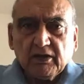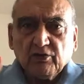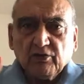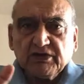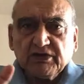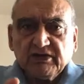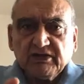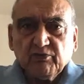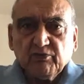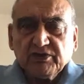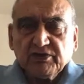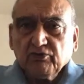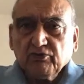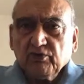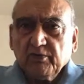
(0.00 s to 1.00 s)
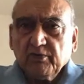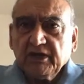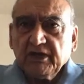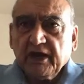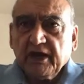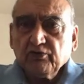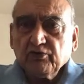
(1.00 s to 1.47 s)
Now, Shanti Bhushan
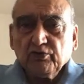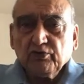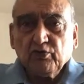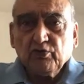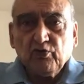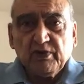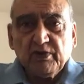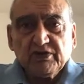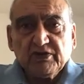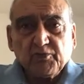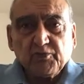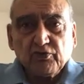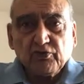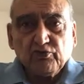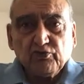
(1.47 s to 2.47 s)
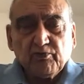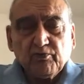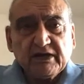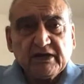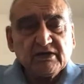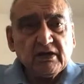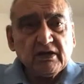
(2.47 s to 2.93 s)
told me, I don't know whom he spoke
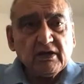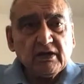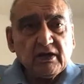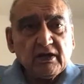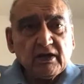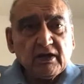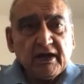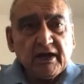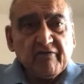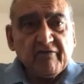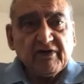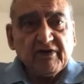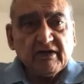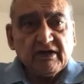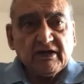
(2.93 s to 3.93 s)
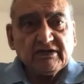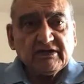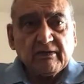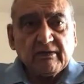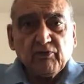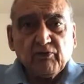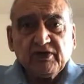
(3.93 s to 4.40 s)
to, but
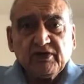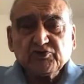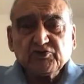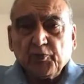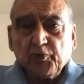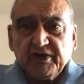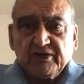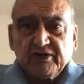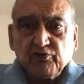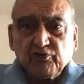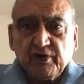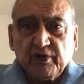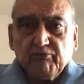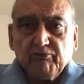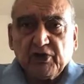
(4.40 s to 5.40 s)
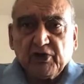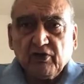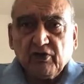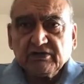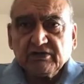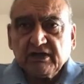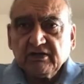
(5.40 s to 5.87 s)
evidently somebody superior to him,
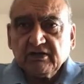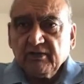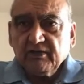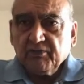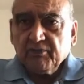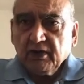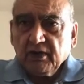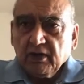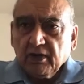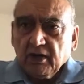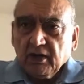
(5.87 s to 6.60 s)
because then he